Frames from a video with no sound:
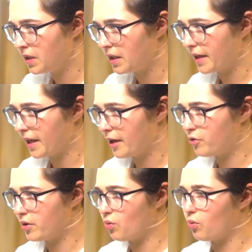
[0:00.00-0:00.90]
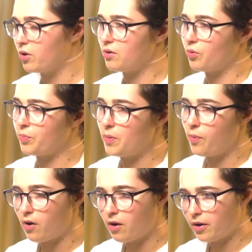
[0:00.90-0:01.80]
like entering a world where
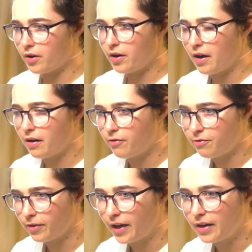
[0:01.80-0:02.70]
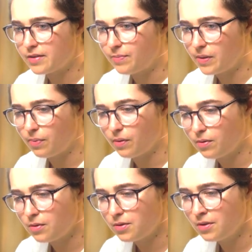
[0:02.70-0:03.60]
people are not afraid to be
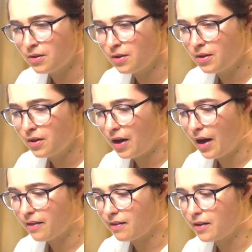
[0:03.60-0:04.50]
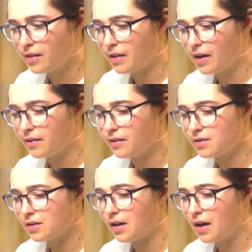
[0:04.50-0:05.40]
bold. I think that
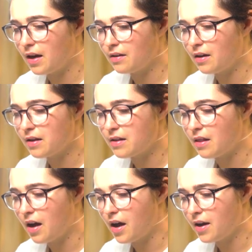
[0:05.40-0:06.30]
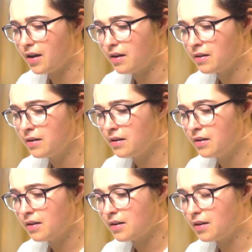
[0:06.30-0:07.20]
there's a lot on the line
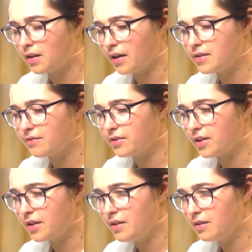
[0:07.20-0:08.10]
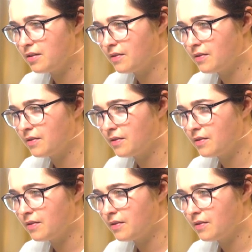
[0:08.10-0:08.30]
collectively.